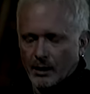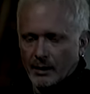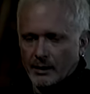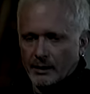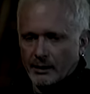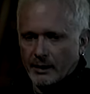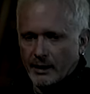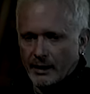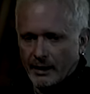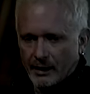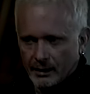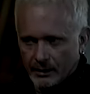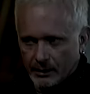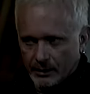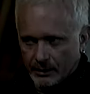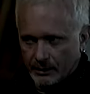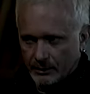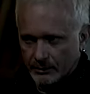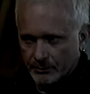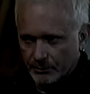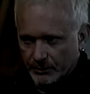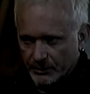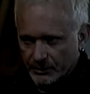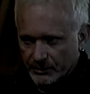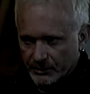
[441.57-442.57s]
That
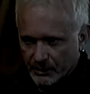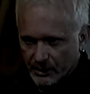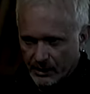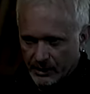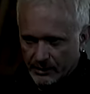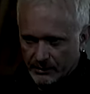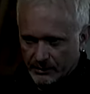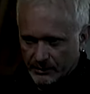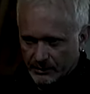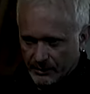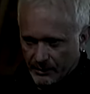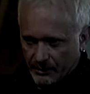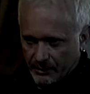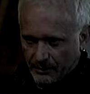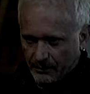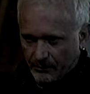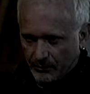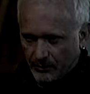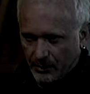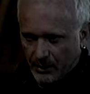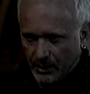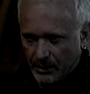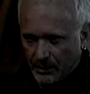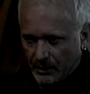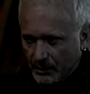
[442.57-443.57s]
is precisely
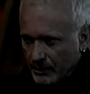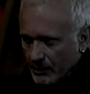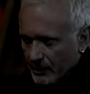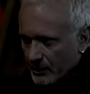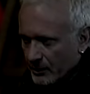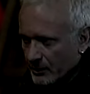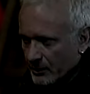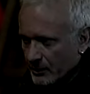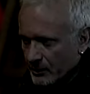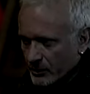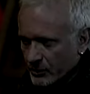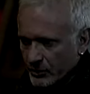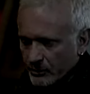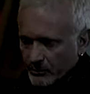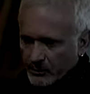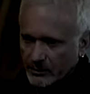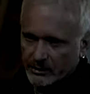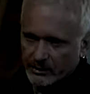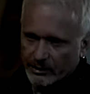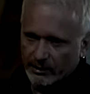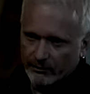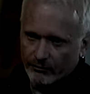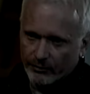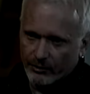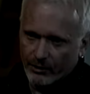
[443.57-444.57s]
why she
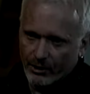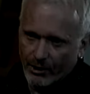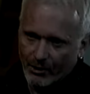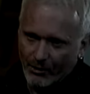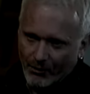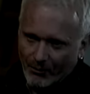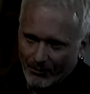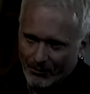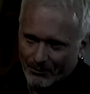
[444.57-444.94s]
must never know.